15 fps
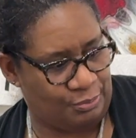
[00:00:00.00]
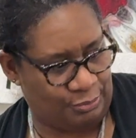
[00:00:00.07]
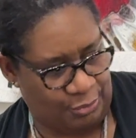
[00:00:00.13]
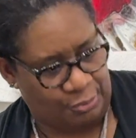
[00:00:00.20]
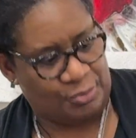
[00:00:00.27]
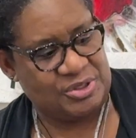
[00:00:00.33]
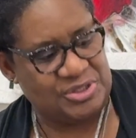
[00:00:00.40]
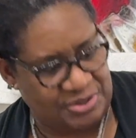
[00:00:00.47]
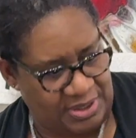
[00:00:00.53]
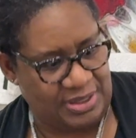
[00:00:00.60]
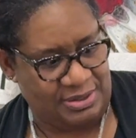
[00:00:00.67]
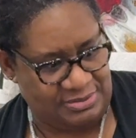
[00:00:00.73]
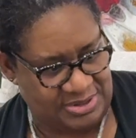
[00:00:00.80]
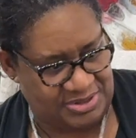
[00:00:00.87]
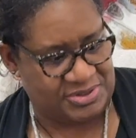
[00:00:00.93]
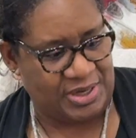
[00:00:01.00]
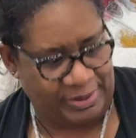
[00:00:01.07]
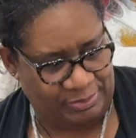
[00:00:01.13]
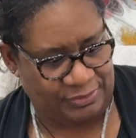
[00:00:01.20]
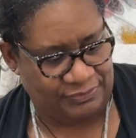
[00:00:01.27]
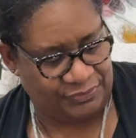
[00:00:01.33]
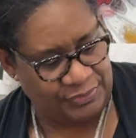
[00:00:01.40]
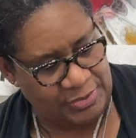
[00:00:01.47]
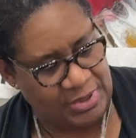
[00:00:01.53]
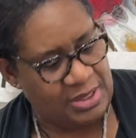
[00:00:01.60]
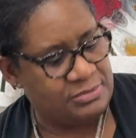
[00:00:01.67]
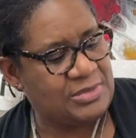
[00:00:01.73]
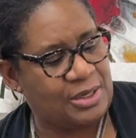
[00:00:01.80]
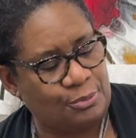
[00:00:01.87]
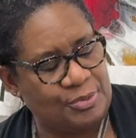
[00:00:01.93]
originating this type of,
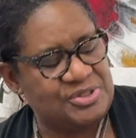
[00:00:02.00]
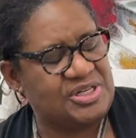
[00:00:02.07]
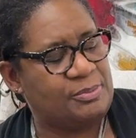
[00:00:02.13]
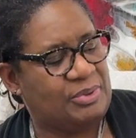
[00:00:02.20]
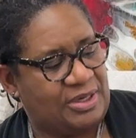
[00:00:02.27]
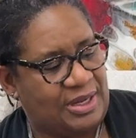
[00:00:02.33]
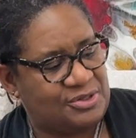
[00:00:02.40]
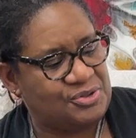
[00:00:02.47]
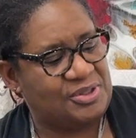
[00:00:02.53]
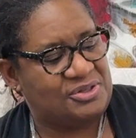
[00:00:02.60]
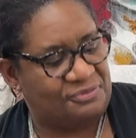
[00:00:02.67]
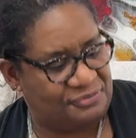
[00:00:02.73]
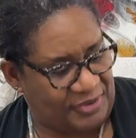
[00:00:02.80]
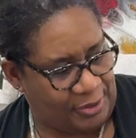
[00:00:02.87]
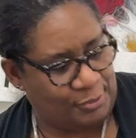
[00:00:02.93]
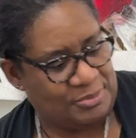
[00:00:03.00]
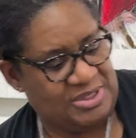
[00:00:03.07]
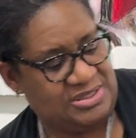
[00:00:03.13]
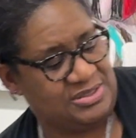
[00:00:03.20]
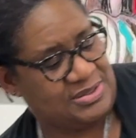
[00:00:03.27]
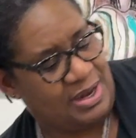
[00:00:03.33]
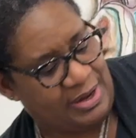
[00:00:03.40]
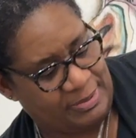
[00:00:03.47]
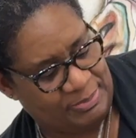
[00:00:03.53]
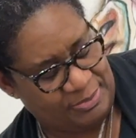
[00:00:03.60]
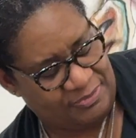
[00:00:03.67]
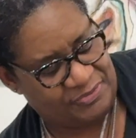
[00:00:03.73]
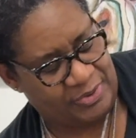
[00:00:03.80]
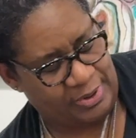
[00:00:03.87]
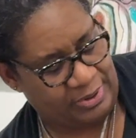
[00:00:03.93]
not originating, but actually develop this type
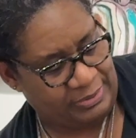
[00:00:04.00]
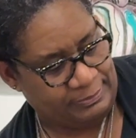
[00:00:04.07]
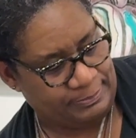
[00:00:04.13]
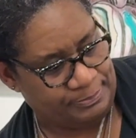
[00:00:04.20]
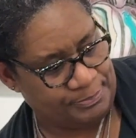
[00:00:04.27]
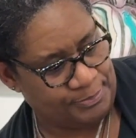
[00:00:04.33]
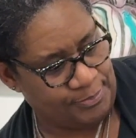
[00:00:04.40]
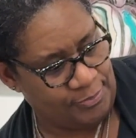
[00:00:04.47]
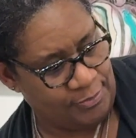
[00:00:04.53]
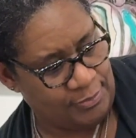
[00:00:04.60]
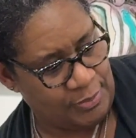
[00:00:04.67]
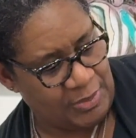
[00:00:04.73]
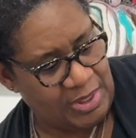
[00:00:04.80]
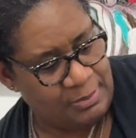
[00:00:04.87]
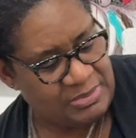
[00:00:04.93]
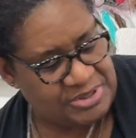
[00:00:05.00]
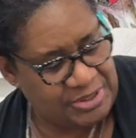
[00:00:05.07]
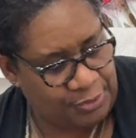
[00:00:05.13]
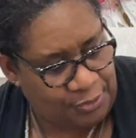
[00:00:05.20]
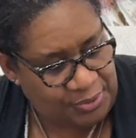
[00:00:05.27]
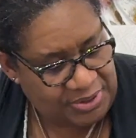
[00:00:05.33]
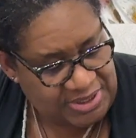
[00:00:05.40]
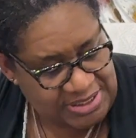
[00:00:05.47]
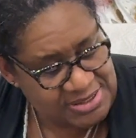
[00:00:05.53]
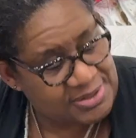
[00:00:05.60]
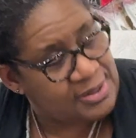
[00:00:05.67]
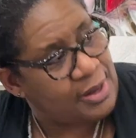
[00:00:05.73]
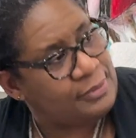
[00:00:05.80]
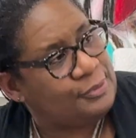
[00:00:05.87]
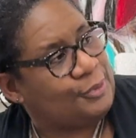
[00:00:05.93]
of material in these
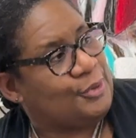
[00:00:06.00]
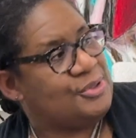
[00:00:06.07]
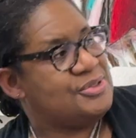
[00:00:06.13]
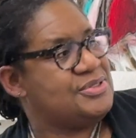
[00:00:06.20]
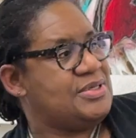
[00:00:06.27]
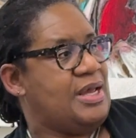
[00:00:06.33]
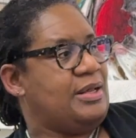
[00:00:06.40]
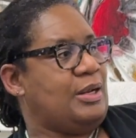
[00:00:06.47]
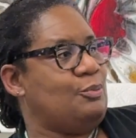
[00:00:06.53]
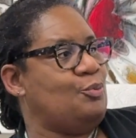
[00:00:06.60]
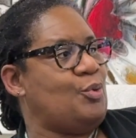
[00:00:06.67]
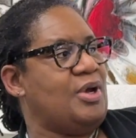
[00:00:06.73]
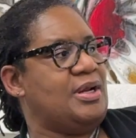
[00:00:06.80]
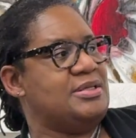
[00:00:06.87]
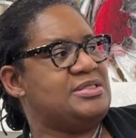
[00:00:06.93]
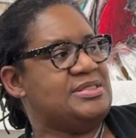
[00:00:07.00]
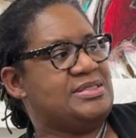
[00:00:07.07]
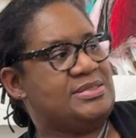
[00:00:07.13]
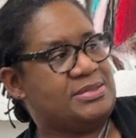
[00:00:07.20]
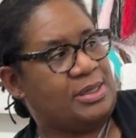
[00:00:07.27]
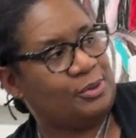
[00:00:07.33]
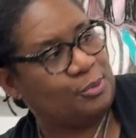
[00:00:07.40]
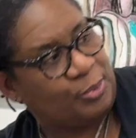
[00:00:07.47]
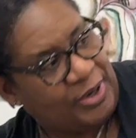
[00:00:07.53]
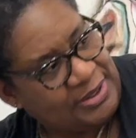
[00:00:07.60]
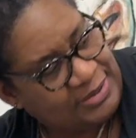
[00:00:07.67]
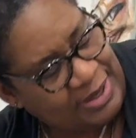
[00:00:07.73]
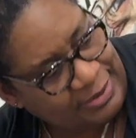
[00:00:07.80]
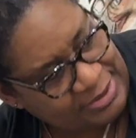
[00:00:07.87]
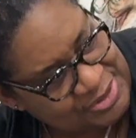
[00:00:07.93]
colors, and I wanted to celebrate
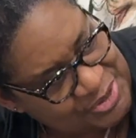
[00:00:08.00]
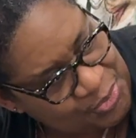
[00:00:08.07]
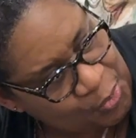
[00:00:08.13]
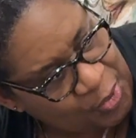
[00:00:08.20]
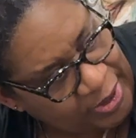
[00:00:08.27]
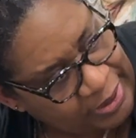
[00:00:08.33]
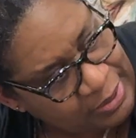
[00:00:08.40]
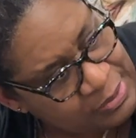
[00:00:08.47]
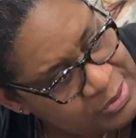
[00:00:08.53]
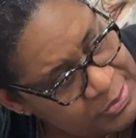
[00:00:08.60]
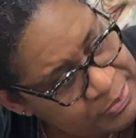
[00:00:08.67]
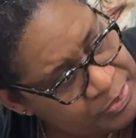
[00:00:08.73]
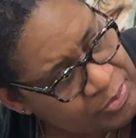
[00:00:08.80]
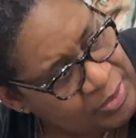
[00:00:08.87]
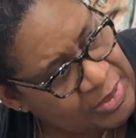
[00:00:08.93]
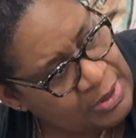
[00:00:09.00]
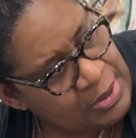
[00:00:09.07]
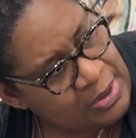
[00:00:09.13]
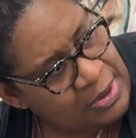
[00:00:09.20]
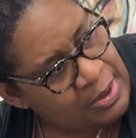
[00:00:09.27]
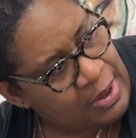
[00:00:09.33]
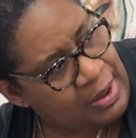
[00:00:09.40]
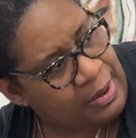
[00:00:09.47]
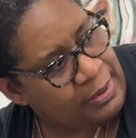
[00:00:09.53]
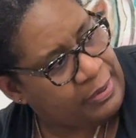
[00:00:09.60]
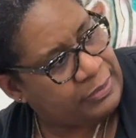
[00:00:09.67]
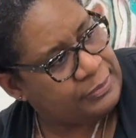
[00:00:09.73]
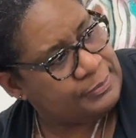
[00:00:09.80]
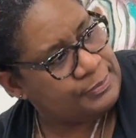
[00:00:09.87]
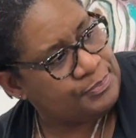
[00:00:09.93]
that as well.
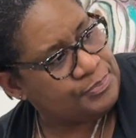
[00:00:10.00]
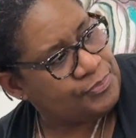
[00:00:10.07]
And